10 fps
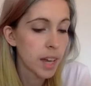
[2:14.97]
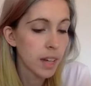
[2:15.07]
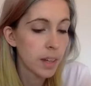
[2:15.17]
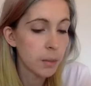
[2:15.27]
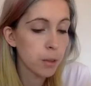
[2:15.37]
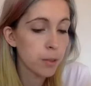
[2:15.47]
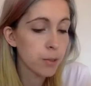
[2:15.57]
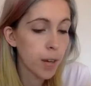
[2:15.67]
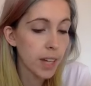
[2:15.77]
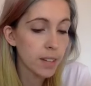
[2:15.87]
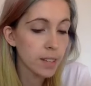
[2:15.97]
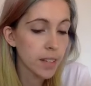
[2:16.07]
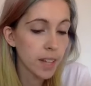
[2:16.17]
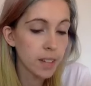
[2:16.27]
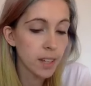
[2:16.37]
and they were afraid as
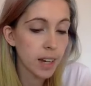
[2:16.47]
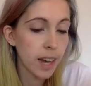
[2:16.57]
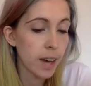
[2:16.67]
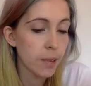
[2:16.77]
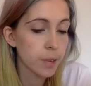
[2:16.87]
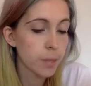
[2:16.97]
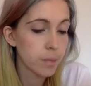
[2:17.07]
they entered the cloud.